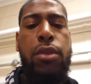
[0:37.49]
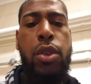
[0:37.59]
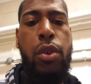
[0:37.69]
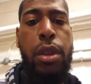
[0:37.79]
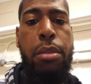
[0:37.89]

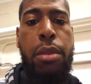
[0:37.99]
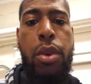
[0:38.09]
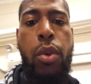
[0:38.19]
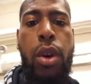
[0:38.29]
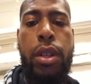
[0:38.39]
you know, they beat
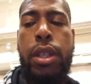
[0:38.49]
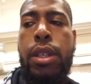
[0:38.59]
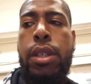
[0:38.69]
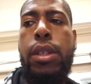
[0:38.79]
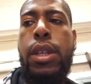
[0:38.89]

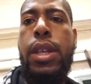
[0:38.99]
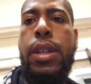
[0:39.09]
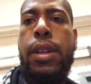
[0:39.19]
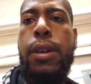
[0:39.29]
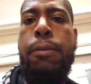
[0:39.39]
Milwaukee.
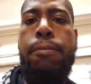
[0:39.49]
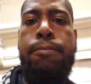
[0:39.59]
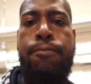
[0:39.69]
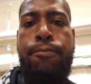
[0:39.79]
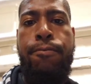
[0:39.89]
And um,
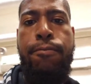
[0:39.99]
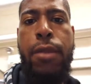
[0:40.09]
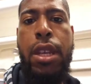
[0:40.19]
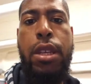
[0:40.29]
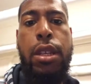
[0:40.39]

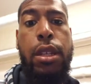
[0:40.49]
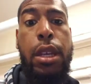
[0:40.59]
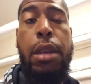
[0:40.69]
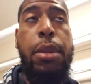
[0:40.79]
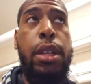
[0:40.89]

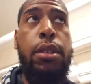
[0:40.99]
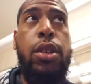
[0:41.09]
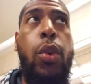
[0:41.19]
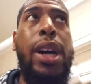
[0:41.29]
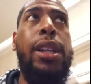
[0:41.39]
hey, man,
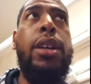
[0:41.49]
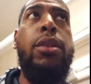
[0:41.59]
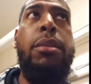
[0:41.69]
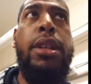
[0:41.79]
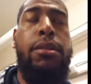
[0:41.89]
Kawhi
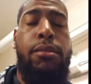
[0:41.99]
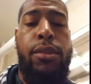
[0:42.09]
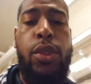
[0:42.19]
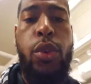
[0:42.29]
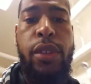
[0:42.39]
Leonard, man,
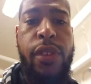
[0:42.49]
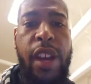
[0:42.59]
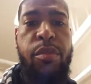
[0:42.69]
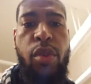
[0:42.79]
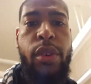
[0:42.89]

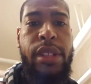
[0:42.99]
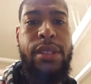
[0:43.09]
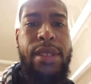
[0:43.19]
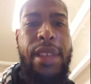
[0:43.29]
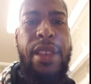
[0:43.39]
35
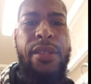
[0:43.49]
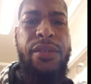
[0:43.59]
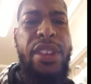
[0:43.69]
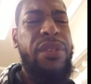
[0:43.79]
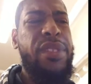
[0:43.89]
points,
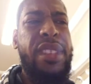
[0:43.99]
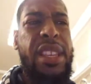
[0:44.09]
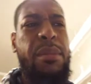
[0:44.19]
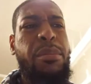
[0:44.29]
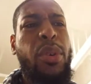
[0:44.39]

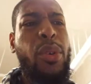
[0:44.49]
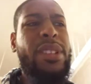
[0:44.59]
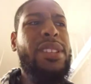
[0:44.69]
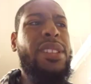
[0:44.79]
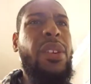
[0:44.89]
15
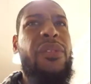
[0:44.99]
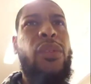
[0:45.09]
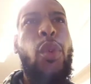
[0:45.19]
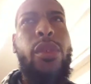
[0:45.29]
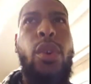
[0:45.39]
points in the
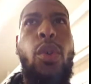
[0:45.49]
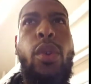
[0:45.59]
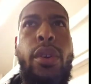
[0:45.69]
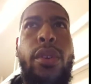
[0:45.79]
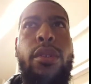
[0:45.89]
fourth
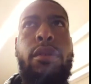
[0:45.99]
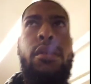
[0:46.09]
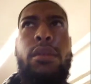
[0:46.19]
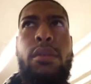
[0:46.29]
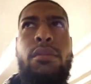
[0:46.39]
quarter.
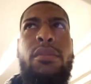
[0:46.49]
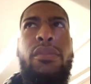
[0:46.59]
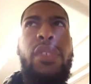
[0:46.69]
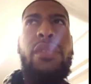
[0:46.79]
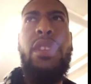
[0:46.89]

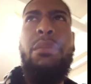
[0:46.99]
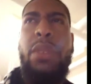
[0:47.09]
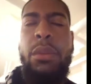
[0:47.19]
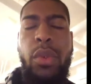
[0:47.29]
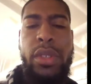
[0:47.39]
15
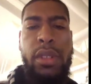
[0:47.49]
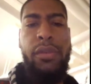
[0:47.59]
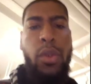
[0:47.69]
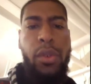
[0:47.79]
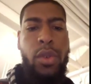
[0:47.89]
big points in
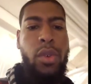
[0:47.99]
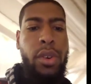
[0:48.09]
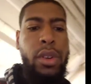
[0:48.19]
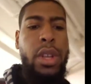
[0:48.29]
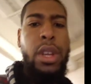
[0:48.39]
the fourth
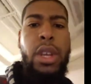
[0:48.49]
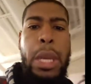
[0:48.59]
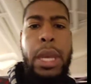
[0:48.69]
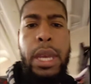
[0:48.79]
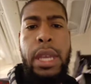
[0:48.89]
quarter.
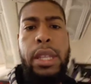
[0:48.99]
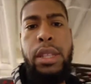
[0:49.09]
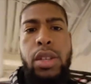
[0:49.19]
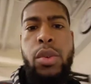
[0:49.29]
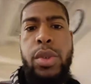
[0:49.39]

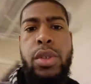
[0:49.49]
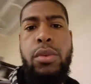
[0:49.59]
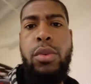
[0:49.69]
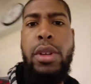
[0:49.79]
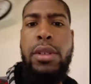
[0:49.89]
You know what's so
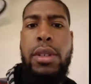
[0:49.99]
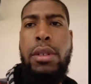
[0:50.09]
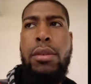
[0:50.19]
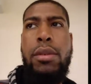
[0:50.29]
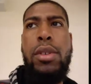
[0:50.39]
crazy?
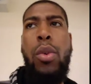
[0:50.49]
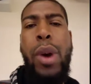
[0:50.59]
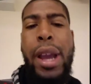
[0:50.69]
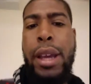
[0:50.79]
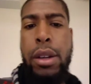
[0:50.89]

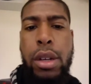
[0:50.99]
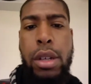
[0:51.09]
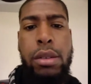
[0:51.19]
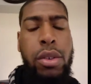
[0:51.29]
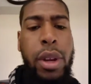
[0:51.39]
Kawhi had a
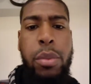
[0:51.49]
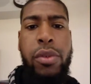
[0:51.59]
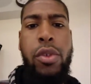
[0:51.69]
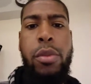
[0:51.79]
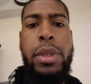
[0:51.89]
great
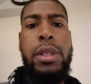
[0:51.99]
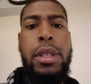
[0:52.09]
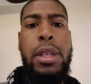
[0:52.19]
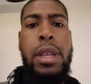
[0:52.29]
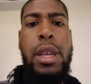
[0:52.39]

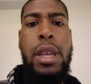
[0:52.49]
performance,